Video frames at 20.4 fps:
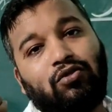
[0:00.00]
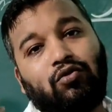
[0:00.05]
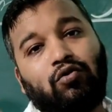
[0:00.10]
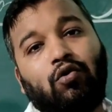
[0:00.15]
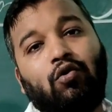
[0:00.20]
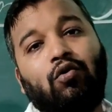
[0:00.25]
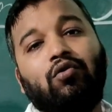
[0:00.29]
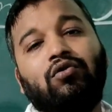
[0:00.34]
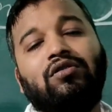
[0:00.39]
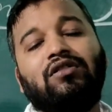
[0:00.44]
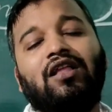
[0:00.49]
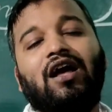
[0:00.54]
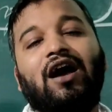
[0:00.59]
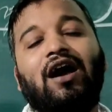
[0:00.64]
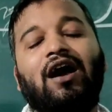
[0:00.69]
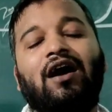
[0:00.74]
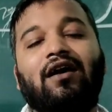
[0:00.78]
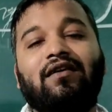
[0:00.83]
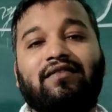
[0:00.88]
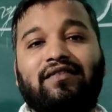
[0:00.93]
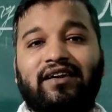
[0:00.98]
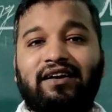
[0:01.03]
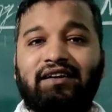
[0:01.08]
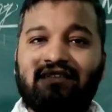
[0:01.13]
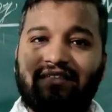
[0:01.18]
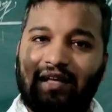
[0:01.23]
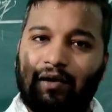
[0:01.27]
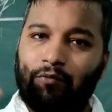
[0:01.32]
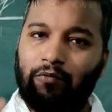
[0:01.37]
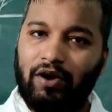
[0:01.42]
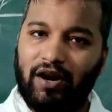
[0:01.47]
thrown the seed
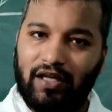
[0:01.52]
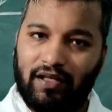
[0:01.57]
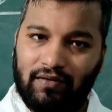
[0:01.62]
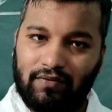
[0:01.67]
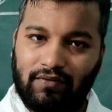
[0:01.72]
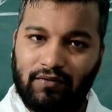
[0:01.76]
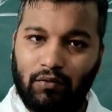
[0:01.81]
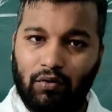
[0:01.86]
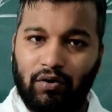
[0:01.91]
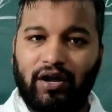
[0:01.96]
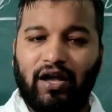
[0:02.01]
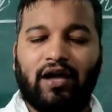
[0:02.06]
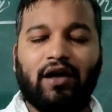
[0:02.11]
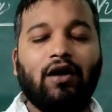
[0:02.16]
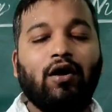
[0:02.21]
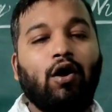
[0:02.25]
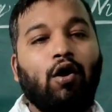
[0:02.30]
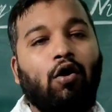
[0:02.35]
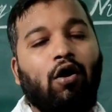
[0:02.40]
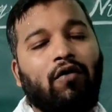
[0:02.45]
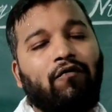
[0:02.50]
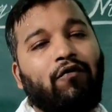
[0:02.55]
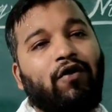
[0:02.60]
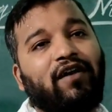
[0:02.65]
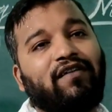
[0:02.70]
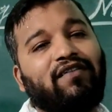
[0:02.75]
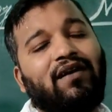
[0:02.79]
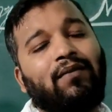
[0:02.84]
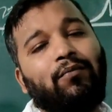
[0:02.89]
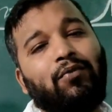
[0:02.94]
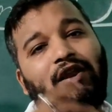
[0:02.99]
somewhere else. Okay, or for
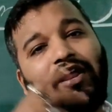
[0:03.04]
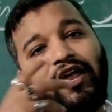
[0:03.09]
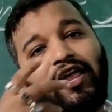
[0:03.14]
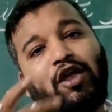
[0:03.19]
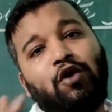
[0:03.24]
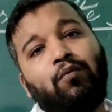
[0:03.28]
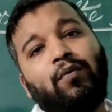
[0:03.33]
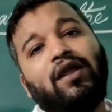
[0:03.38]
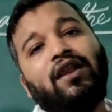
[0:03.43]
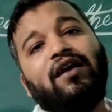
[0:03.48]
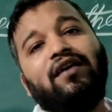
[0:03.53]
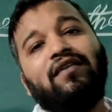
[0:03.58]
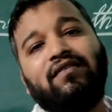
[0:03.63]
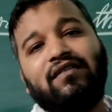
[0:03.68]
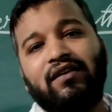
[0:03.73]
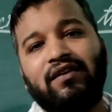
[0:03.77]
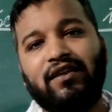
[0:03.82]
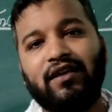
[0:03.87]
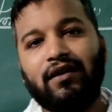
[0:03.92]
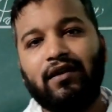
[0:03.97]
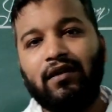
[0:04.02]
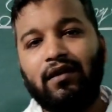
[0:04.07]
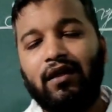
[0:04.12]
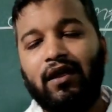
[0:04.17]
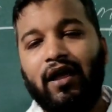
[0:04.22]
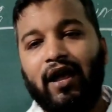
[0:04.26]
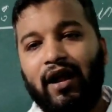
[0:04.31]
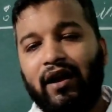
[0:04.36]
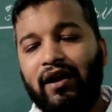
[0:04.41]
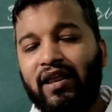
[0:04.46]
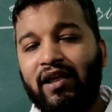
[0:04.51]
example, a human has eaten
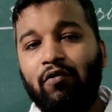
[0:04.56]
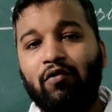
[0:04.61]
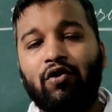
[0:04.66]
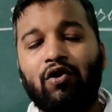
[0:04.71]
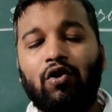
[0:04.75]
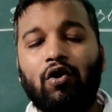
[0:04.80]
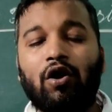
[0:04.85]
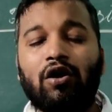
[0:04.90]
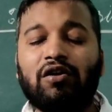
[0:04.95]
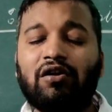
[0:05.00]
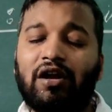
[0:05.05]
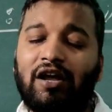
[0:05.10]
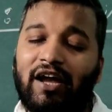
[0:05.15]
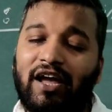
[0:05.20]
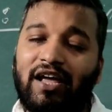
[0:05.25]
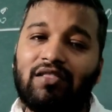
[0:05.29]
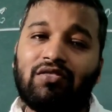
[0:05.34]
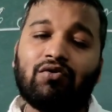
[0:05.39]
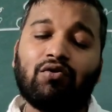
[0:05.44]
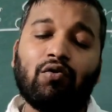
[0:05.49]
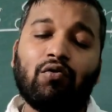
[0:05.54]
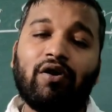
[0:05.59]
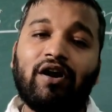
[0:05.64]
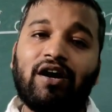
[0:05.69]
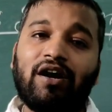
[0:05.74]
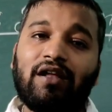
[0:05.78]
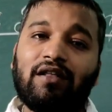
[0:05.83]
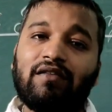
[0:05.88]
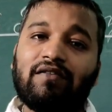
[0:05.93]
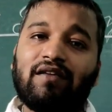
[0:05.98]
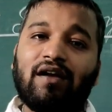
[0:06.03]
and he would not again throw
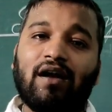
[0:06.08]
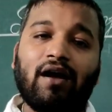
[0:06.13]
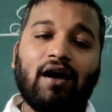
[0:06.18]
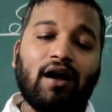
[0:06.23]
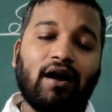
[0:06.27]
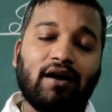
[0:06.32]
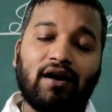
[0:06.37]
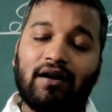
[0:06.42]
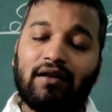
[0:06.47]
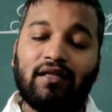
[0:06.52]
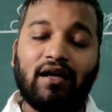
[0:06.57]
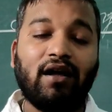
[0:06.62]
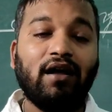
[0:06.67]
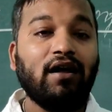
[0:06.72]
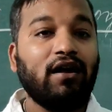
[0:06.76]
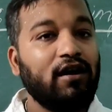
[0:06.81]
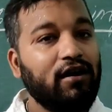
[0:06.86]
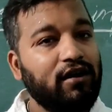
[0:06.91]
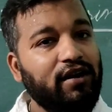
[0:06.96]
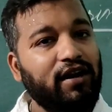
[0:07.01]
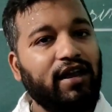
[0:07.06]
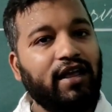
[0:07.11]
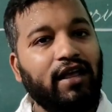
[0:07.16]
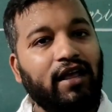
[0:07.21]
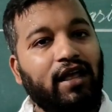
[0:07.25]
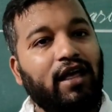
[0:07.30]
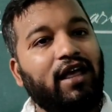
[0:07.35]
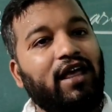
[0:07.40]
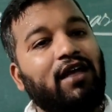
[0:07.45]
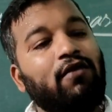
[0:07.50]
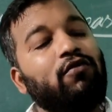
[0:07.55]
it under the
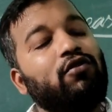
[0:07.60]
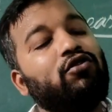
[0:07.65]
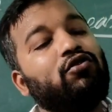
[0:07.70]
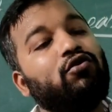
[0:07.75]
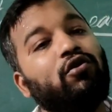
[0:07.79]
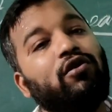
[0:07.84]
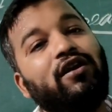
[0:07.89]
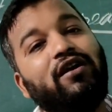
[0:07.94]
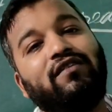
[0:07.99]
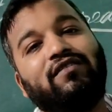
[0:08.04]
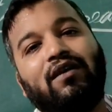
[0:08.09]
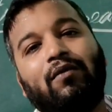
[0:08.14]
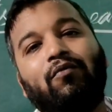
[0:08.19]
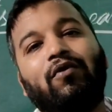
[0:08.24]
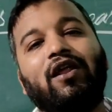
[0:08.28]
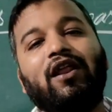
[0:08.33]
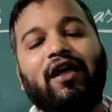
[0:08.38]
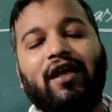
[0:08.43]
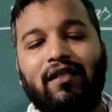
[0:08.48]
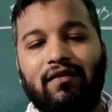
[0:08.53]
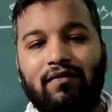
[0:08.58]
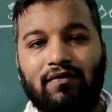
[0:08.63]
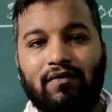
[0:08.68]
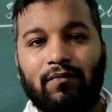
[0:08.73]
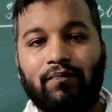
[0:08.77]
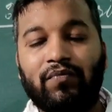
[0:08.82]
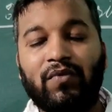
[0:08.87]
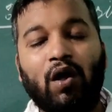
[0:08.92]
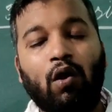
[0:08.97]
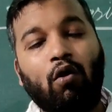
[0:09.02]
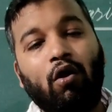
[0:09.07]
tree, he would throw it somewhere else,
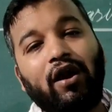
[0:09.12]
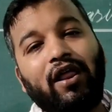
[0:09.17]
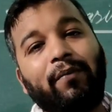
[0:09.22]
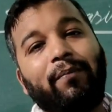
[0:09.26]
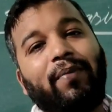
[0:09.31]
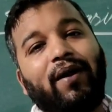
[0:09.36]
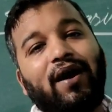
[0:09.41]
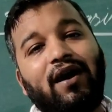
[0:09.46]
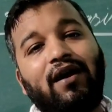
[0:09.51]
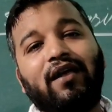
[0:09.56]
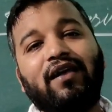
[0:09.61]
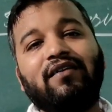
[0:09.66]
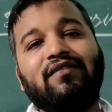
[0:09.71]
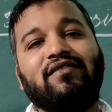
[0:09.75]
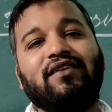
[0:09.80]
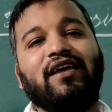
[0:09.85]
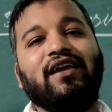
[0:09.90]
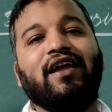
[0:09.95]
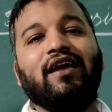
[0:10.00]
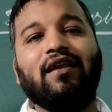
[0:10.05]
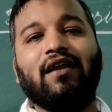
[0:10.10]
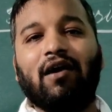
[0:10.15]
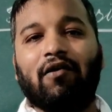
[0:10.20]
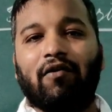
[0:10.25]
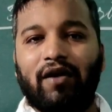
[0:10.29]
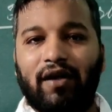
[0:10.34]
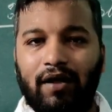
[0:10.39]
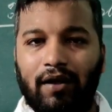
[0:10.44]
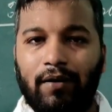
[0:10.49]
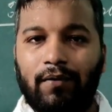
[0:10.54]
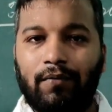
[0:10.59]
or a bird has taken
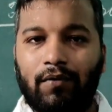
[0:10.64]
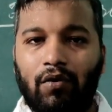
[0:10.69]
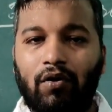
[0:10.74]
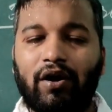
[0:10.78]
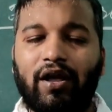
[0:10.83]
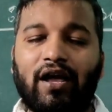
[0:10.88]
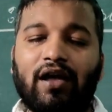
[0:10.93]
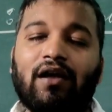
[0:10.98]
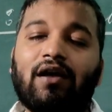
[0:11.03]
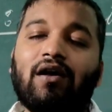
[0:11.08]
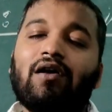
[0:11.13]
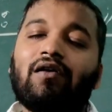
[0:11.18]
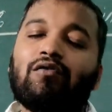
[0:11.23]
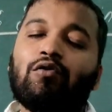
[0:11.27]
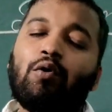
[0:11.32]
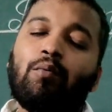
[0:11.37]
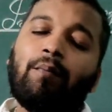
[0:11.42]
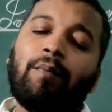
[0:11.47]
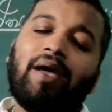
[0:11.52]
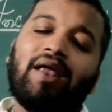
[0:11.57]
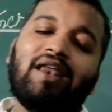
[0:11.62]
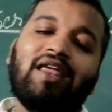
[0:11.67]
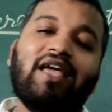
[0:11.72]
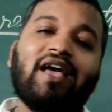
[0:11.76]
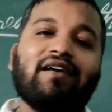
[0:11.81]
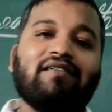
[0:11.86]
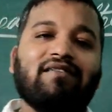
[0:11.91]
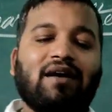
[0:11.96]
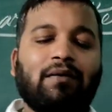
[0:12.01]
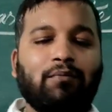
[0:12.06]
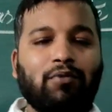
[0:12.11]
away. Okay, so many
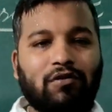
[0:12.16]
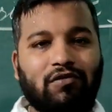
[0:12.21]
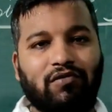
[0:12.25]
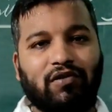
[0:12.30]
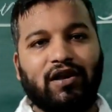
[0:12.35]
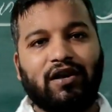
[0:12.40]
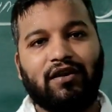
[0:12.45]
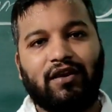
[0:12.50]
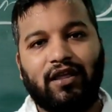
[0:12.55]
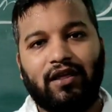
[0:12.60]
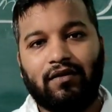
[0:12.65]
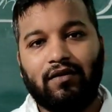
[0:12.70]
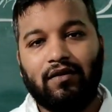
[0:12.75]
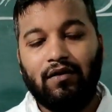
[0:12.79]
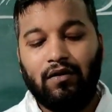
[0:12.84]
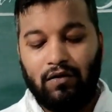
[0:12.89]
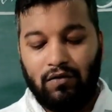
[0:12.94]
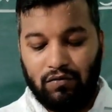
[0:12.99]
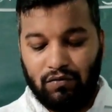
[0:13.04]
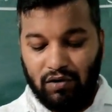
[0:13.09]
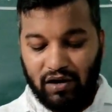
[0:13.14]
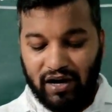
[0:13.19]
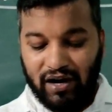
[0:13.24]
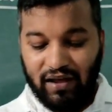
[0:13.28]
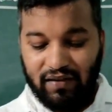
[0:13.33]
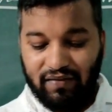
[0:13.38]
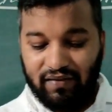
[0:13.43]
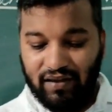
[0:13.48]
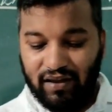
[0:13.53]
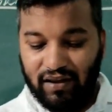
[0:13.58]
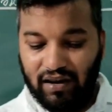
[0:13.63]
examples you can take. So let
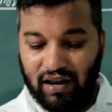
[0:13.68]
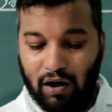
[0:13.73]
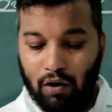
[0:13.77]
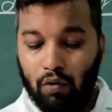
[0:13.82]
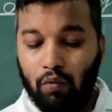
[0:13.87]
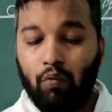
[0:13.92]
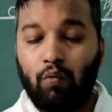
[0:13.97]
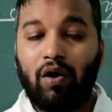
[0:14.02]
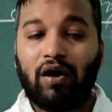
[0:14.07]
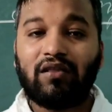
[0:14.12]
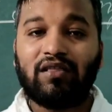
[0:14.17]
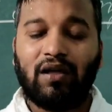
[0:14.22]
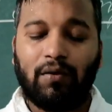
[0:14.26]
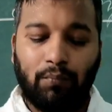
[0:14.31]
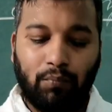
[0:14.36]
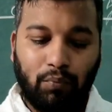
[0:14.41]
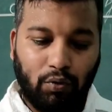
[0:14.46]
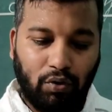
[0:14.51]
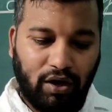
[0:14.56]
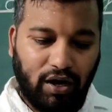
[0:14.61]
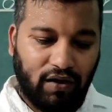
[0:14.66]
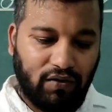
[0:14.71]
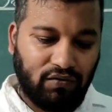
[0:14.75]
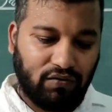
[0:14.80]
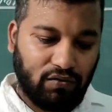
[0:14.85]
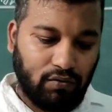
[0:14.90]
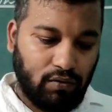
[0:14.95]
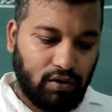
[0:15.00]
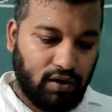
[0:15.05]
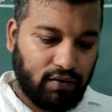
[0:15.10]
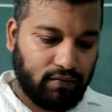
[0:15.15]
us see now what the book has
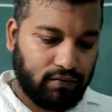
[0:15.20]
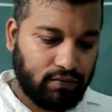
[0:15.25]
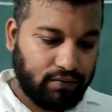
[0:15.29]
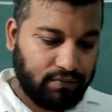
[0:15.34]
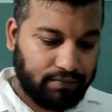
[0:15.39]
told us.